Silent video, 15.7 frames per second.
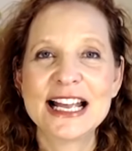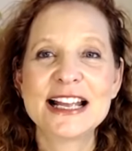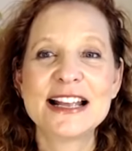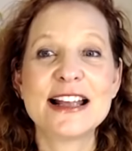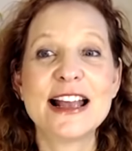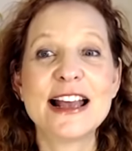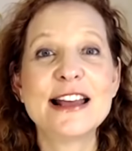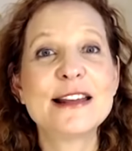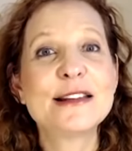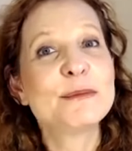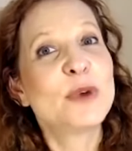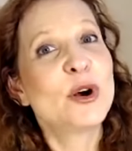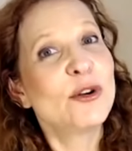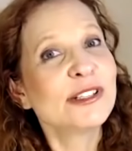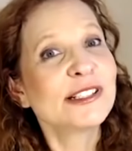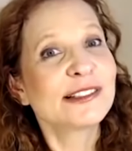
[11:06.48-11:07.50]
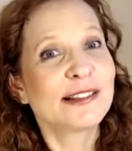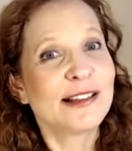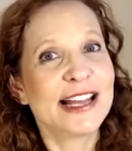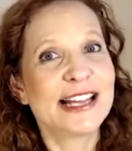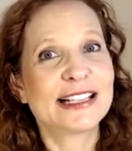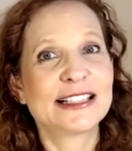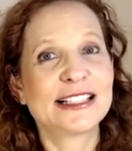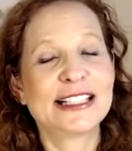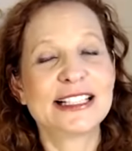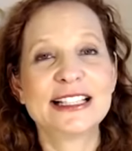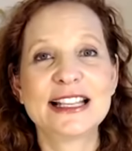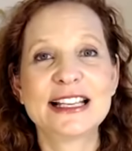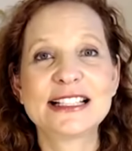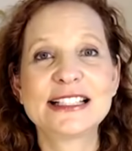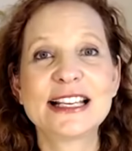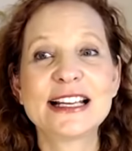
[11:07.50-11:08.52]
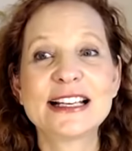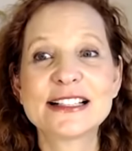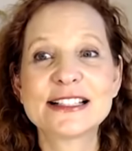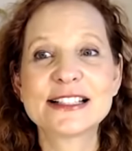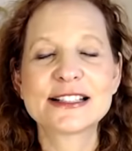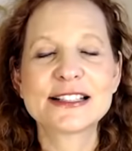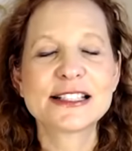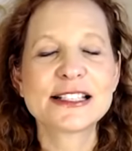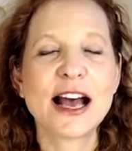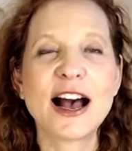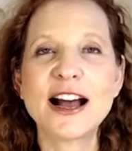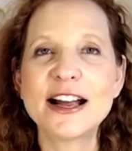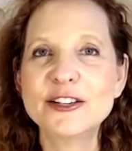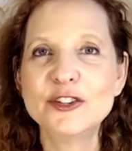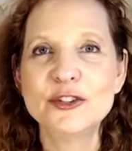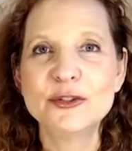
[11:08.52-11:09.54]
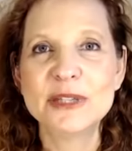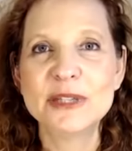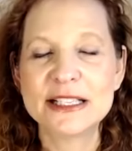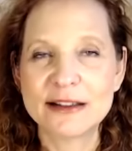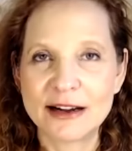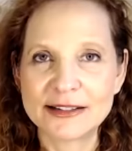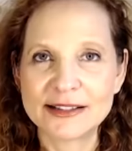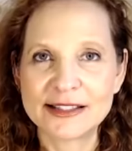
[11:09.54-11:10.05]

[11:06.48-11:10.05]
And most likely, this has tied you in knots